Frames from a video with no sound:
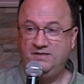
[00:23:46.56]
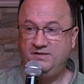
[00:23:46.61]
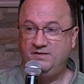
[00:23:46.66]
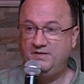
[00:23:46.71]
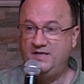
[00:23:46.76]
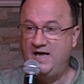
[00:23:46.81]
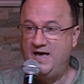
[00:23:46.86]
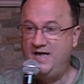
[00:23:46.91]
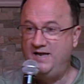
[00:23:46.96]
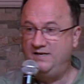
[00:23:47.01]

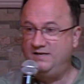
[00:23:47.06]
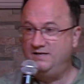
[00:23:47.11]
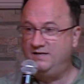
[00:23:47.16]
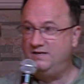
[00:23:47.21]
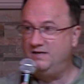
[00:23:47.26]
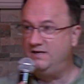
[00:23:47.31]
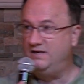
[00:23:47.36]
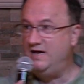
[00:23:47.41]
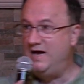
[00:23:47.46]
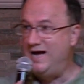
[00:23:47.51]
that
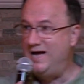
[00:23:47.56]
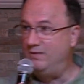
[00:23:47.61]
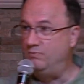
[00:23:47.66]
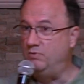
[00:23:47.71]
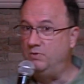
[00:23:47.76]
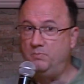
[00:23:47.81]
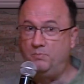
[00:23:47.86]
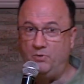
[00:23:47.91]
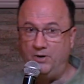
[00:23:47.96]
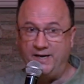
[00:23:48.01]
God
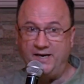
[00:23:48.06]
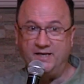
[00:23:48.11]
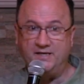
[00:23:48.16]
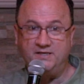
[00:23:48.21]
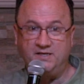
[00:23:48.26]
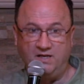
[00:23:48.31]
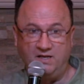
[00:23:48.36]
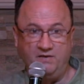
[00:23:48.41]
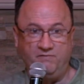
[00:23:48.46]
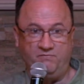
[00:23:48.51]
would bring a
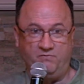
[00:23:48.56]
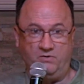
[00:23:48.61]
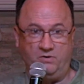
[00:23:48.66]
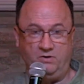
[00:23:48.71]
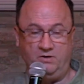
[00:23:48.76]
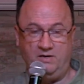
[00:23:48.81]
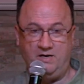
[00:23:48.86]
deliverer.